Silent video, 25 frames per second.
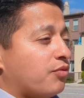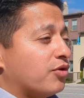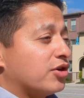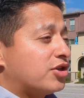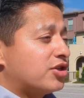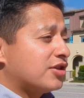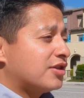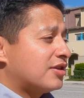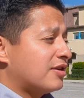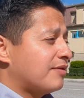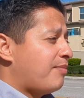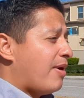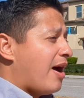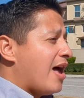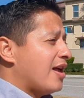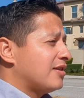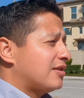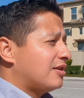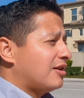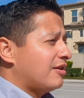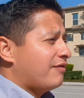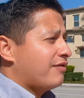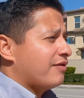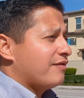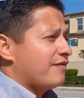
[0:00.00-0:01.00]
which is a
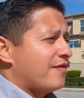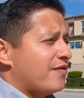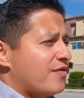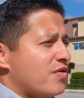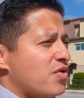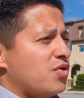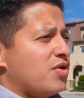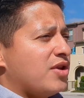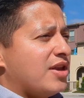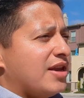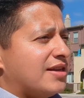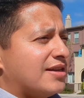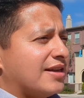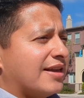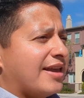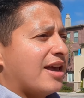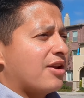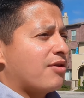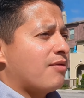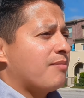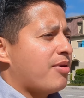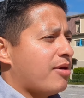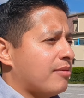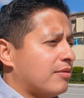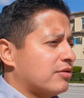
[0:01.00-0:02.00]
positive if you need to
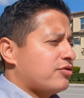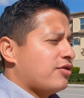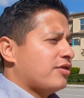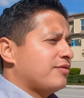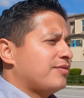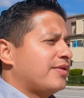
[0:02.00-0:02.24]
get on public